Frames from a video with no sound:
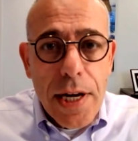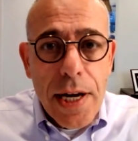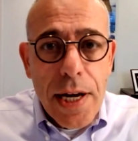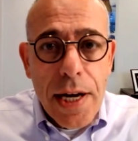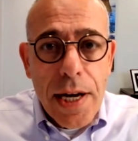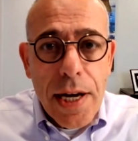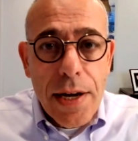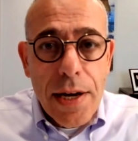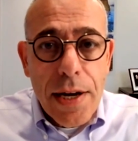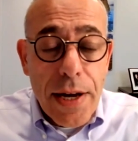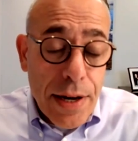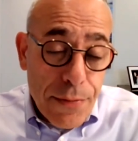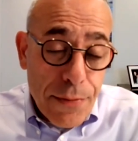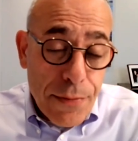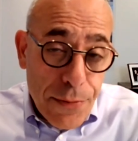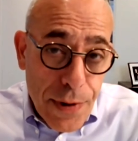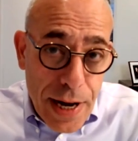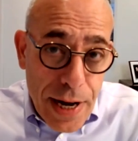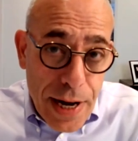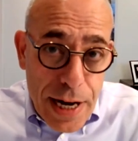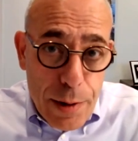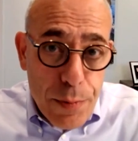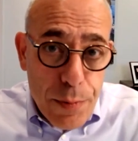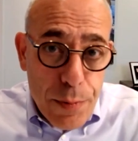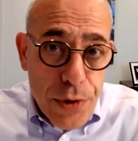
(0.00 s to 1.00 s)
and
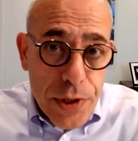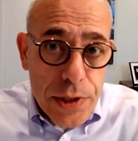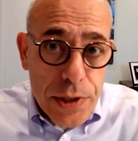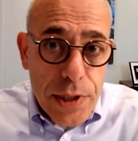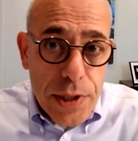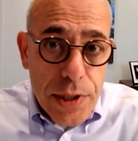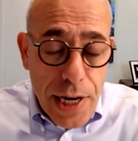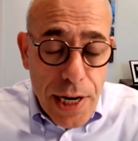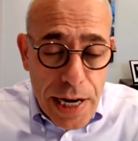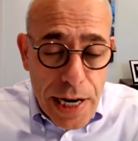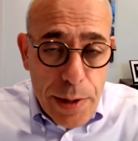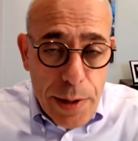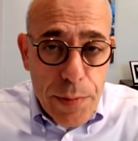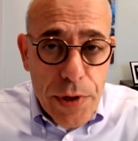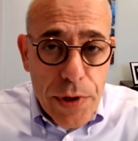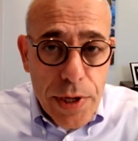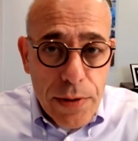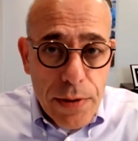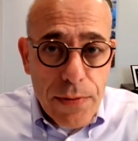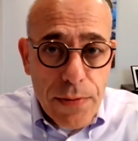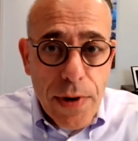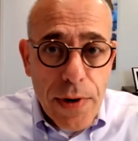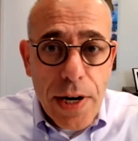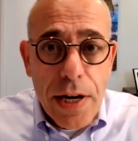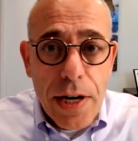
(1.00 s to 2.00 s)
vibrant hybrid
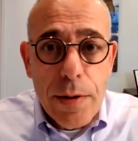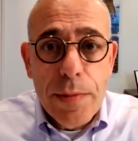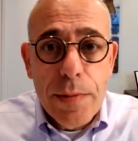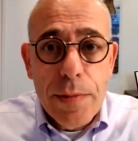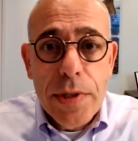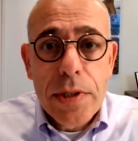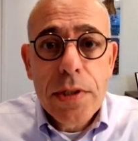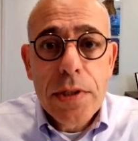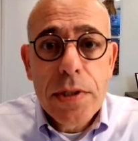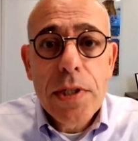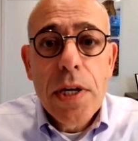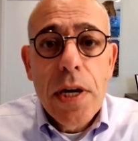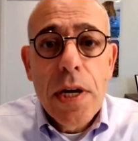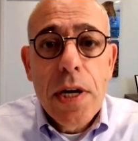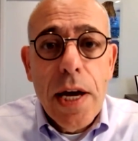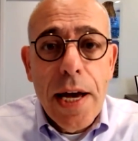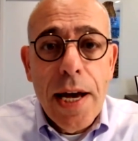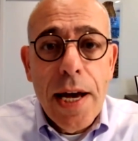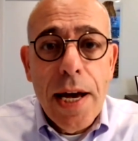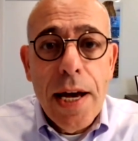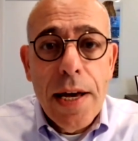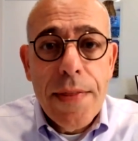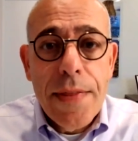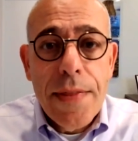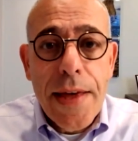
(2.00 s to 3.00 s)
environment
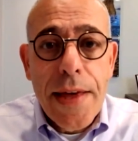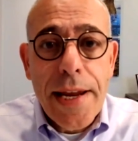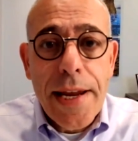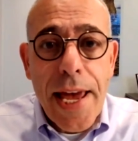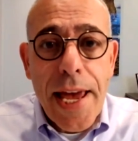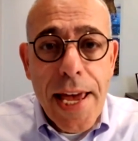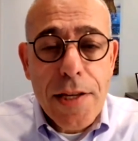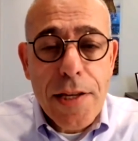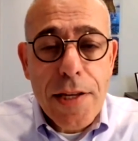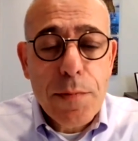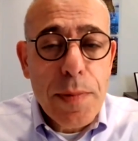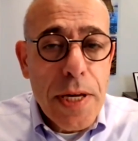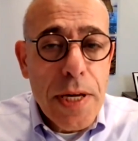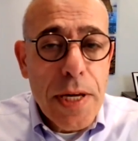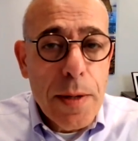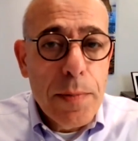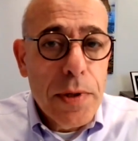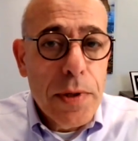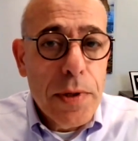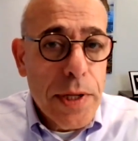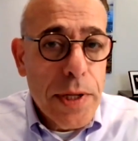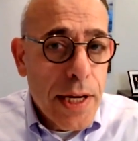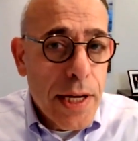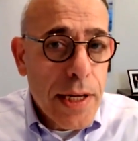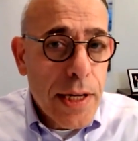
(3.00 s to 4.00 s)
that has
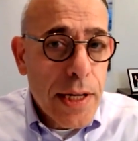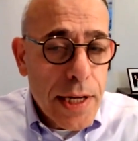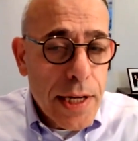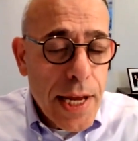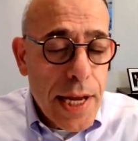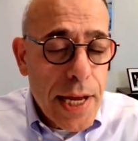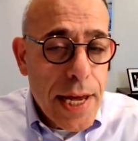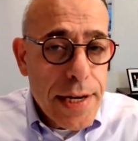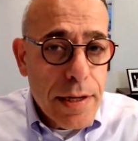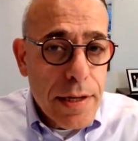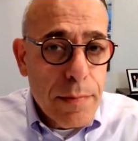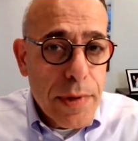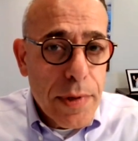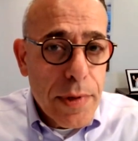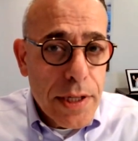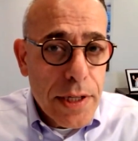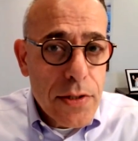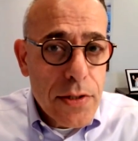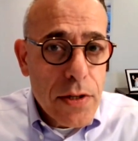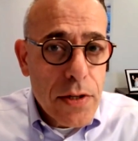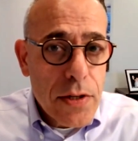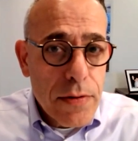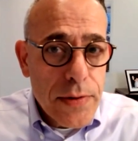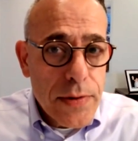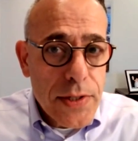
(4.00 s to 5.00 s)
people in a Canadian
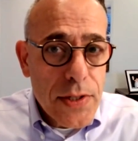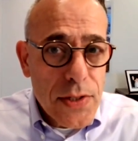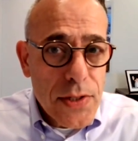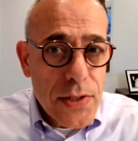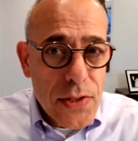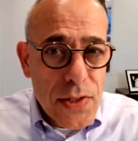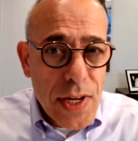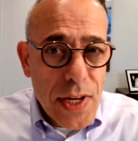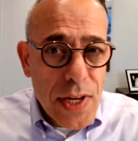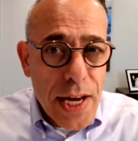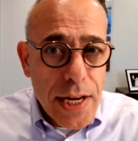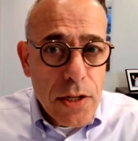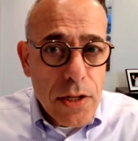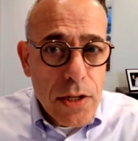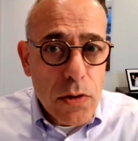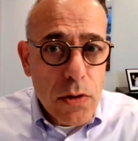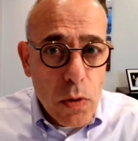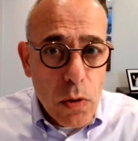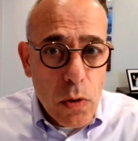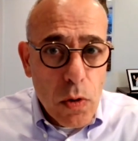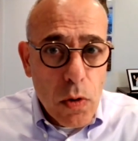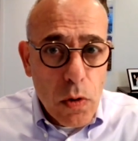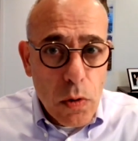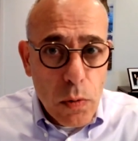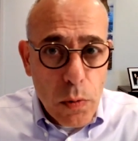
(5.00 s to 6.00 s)
Blood Services site
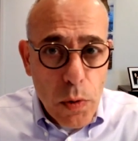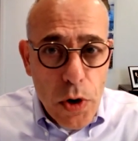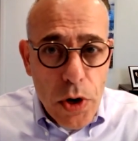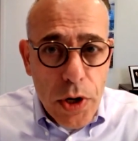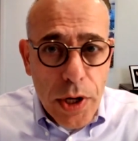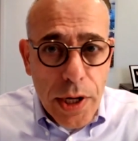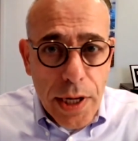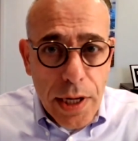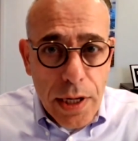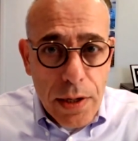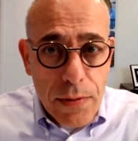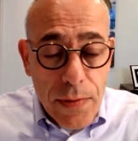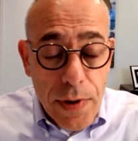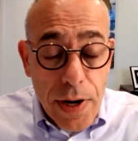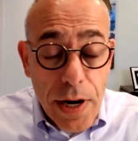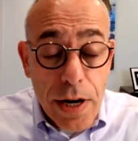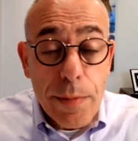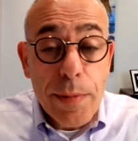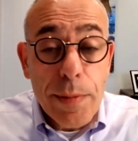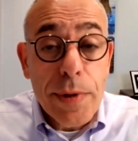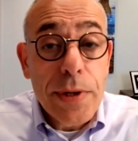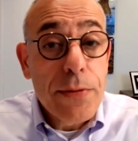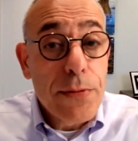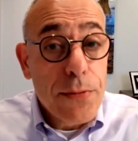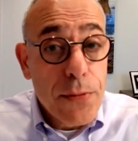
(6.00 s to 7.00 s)
or working
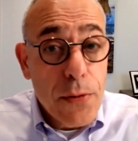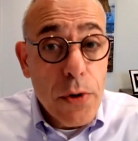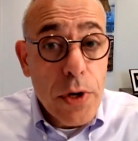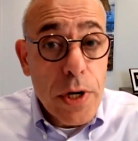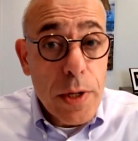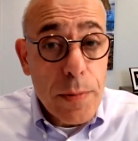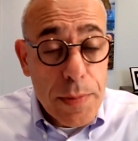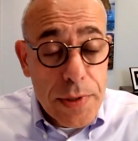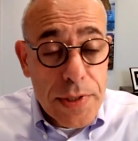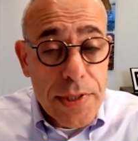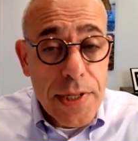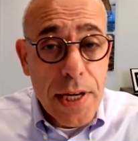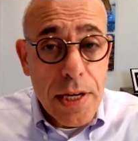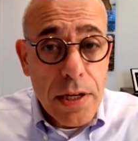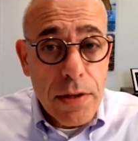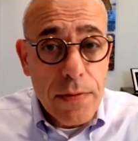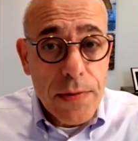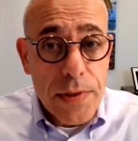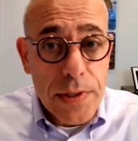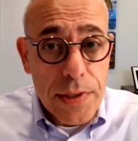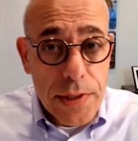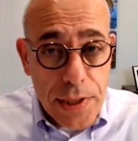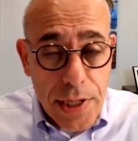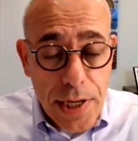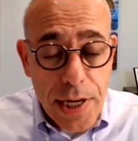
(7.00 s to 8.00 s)
environment 40%
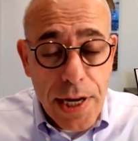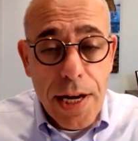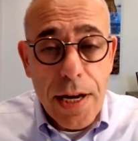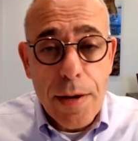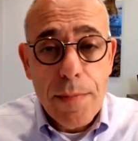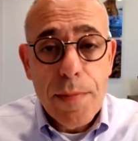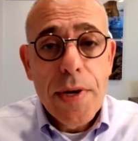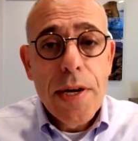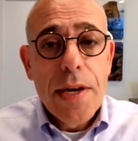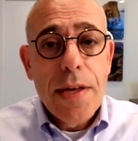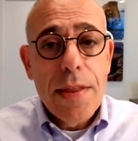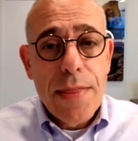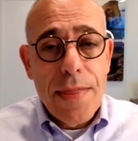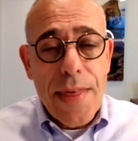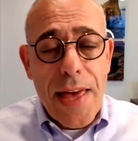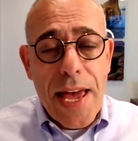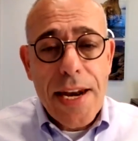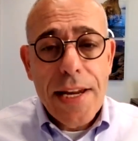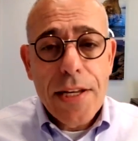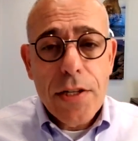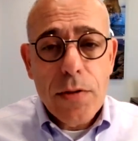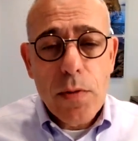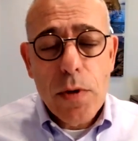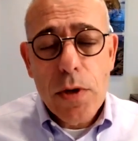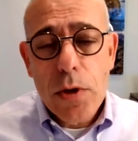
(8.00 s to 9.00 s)
of the time.
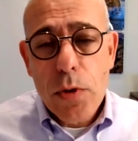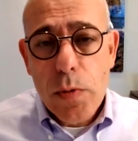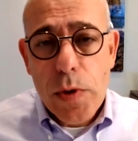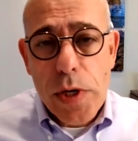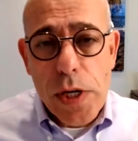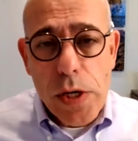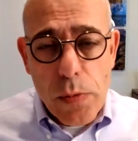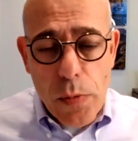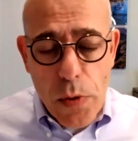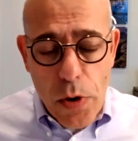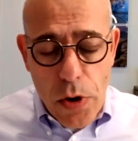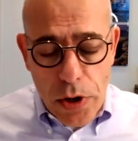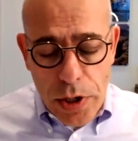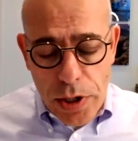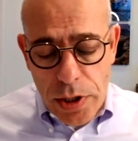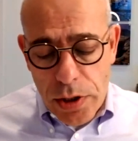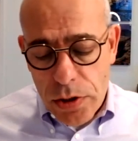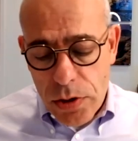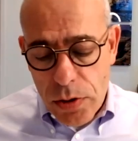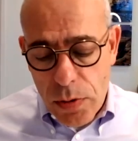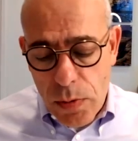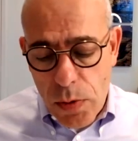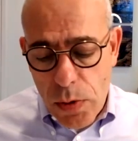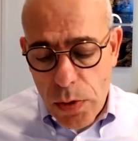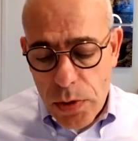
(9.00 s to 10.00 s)
That is what we are working
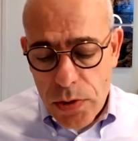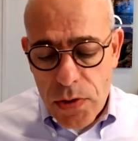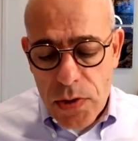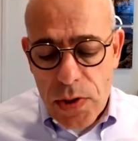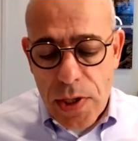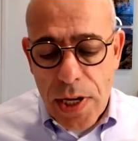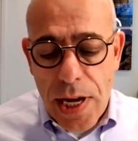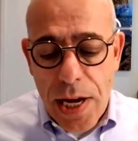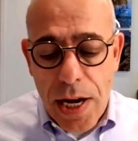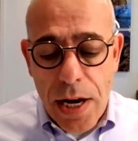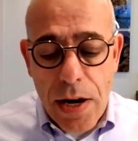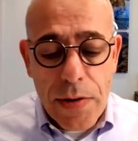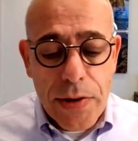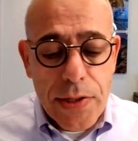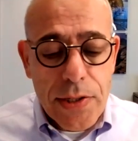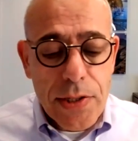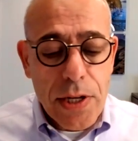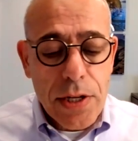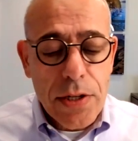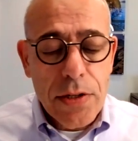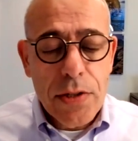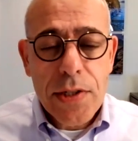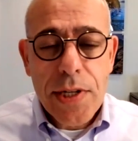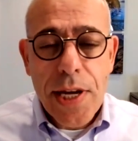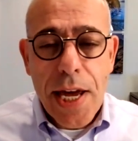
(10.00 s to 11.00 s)
towards now. It's
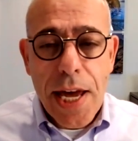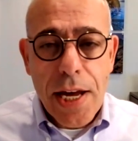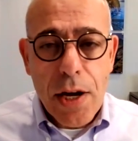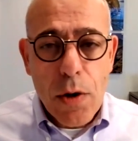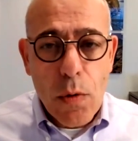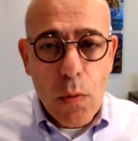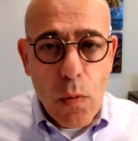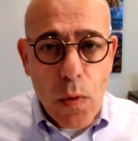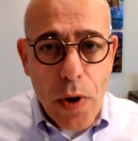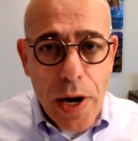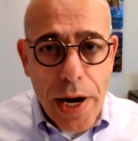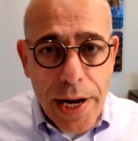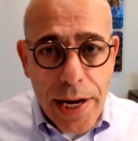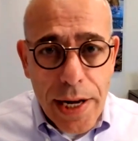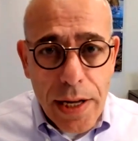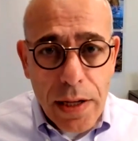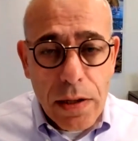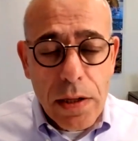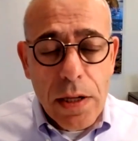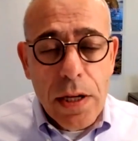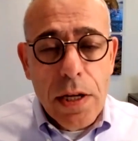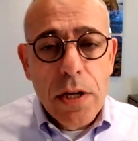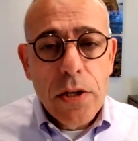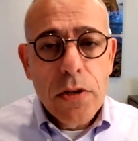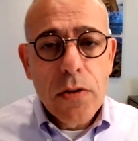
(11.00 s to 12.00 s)
going to take a
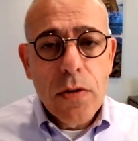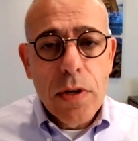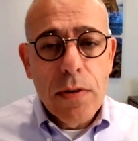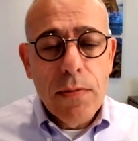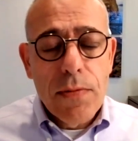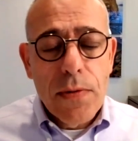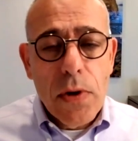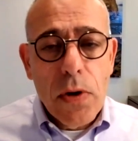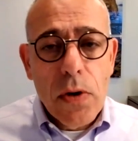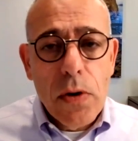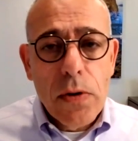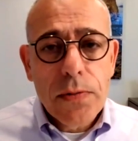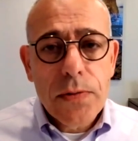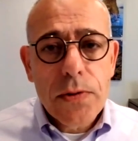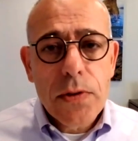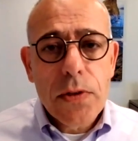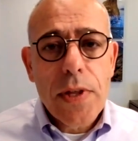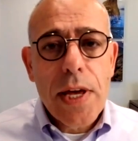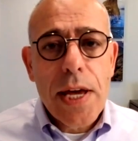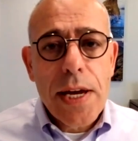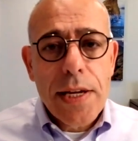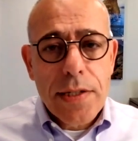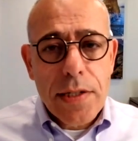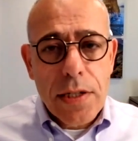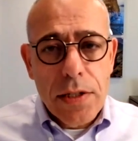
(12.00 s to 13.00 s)
while to evolve to
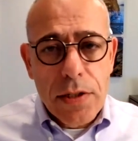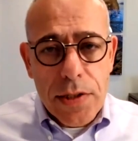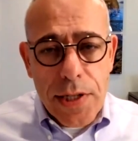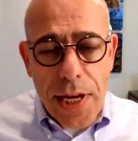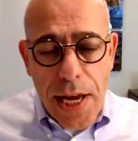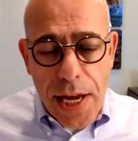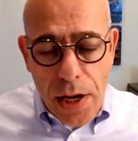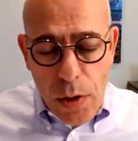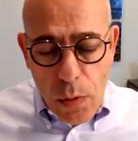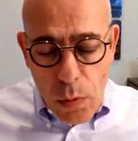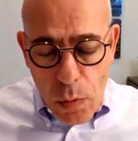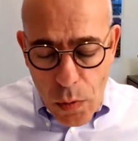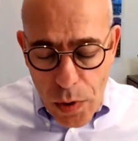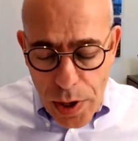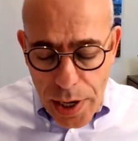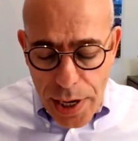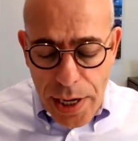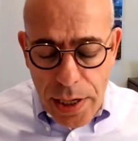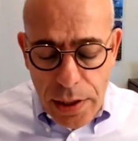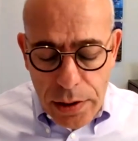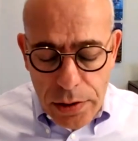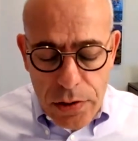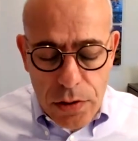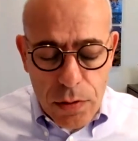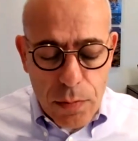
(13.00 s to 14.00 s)
that. It's going to take a
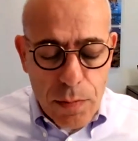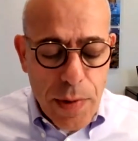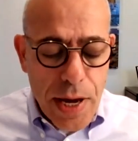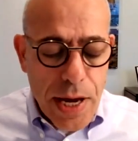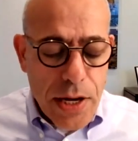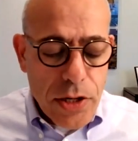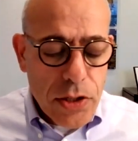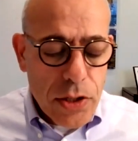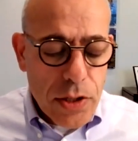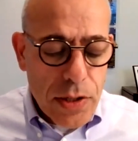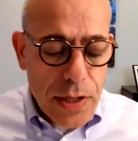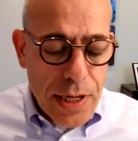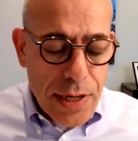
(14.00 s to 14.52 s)
while to measure